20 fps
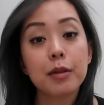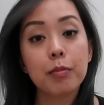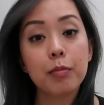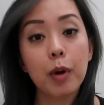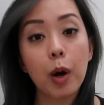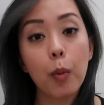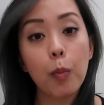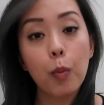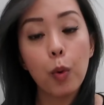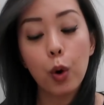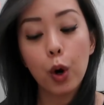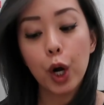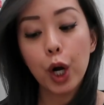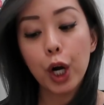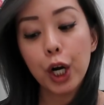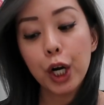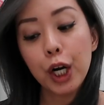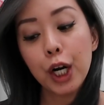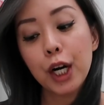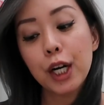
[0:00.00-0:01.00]
Some
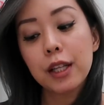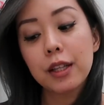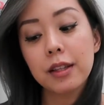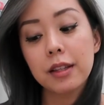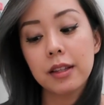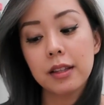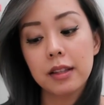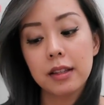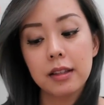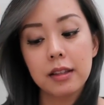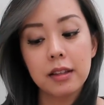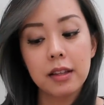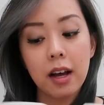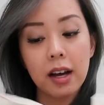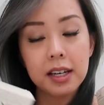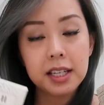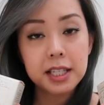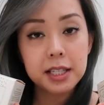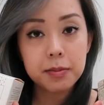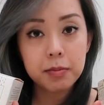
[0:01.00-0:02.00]
more
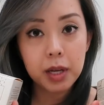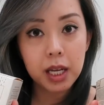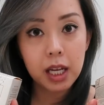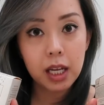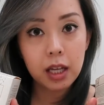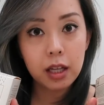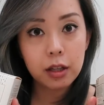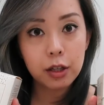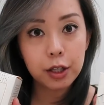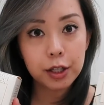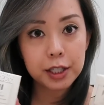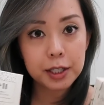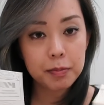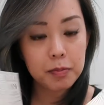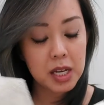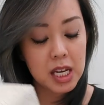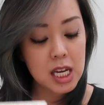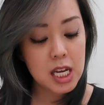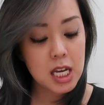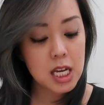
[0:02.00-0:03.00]
Luxe Me, Luxe
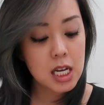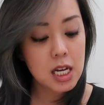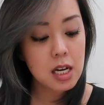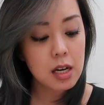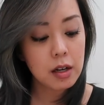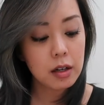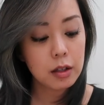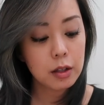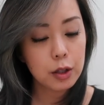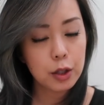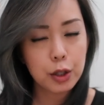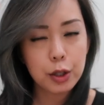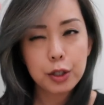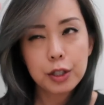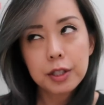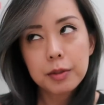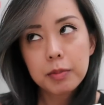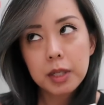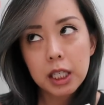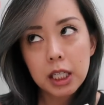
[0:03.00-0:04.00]
Me,
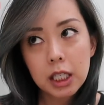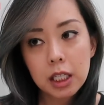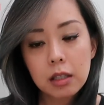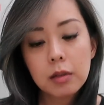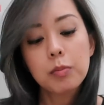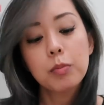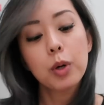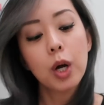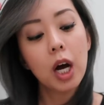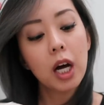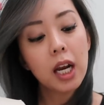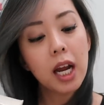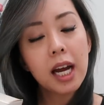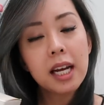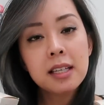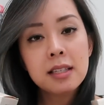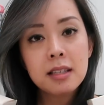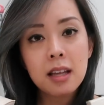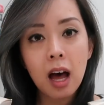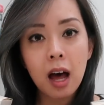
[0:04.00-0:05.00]
Luxe Me
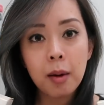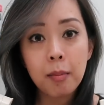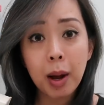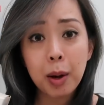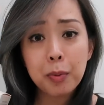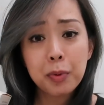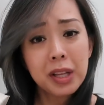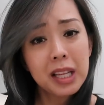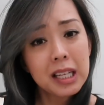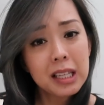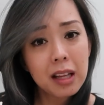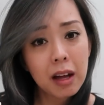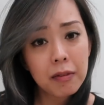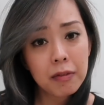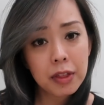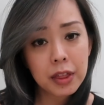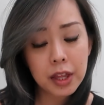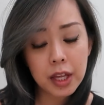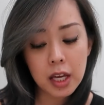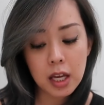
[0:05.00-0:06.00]
products. Um, I really
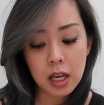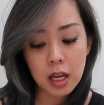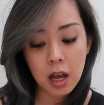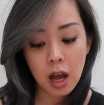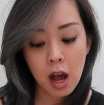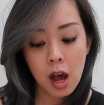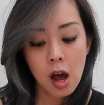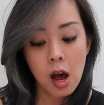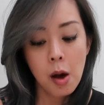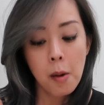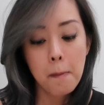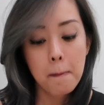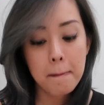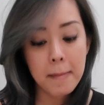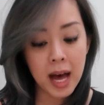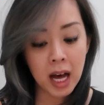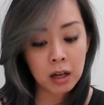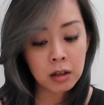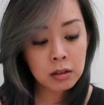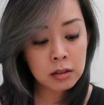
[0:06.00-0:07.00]
love the
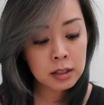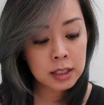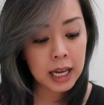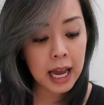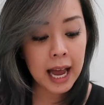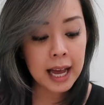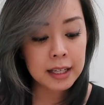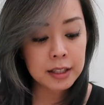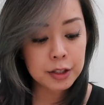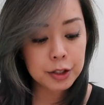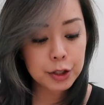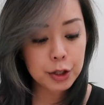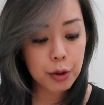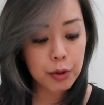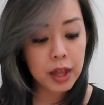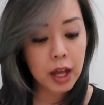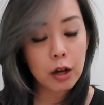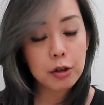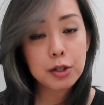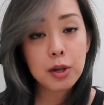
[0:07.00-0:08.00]
Melt, and
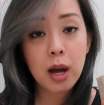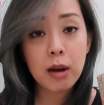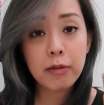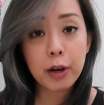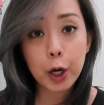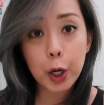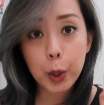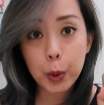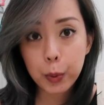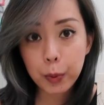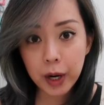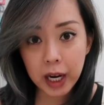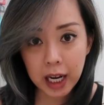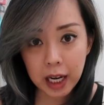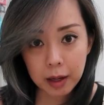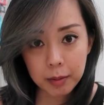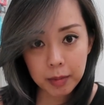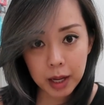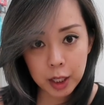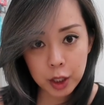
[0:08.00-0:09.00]
so they also have a
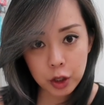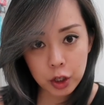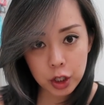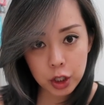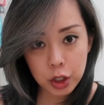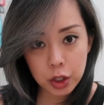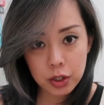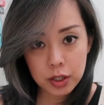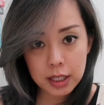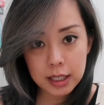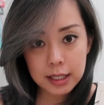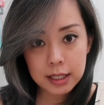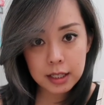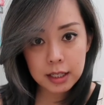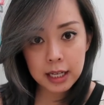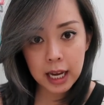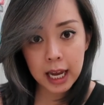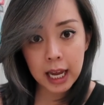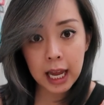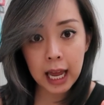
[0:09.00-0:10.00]
cream, and you can use this
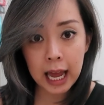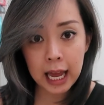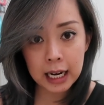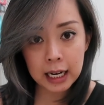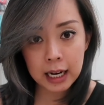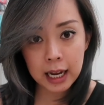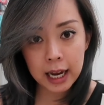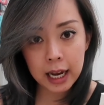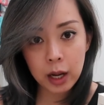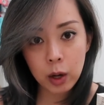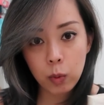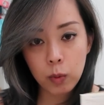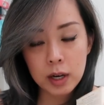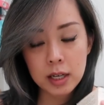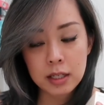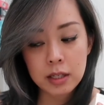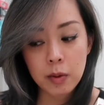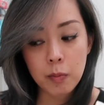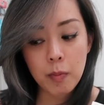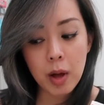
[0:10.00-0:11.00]
day and night,
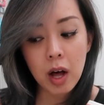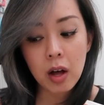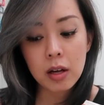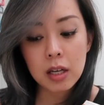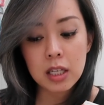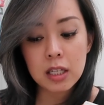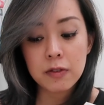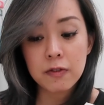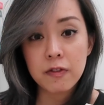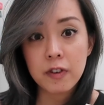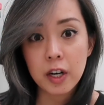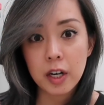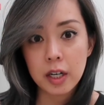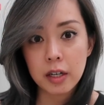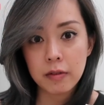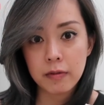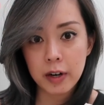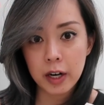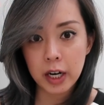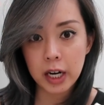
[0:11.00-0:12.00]
whereas the Melt is
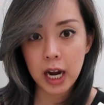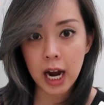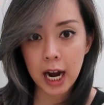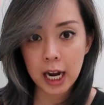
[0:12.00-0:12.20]
very, very